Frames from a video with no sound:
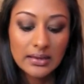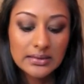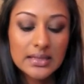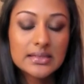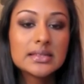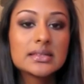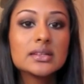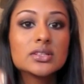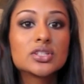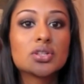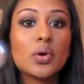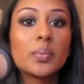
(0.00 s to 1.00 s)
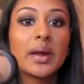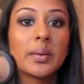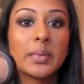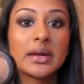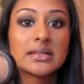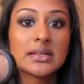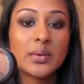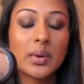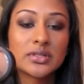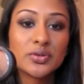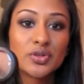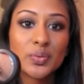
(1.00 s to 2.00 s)
this isn't so pigmented that
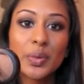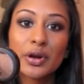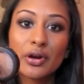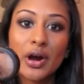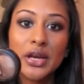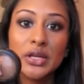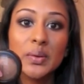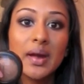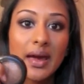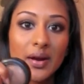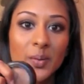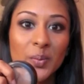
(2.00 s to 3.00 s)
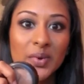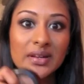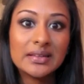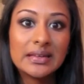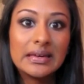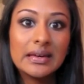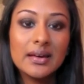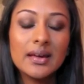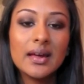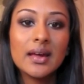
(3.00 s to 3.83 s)
as soon as you put it on, you get a really,